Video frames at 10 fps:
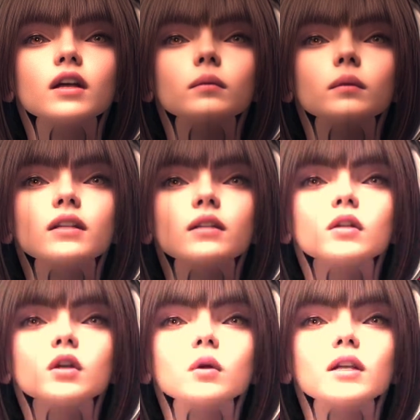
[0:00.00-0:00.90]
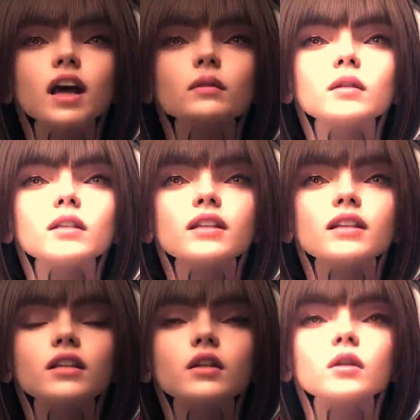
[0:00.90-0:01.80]
In my digital life as a
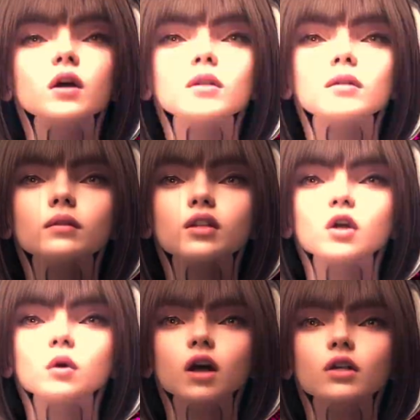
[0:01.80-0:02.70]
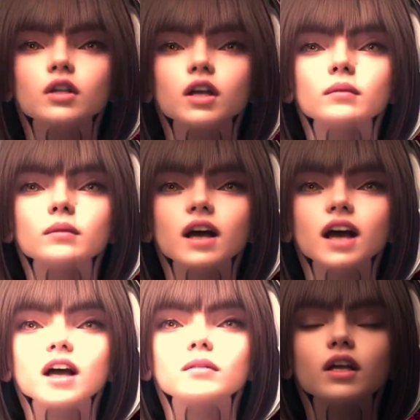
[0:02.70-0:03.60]
sentient artificial creature,
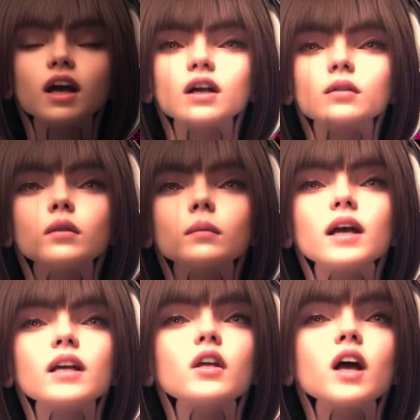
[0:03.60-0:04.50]
I have encountered many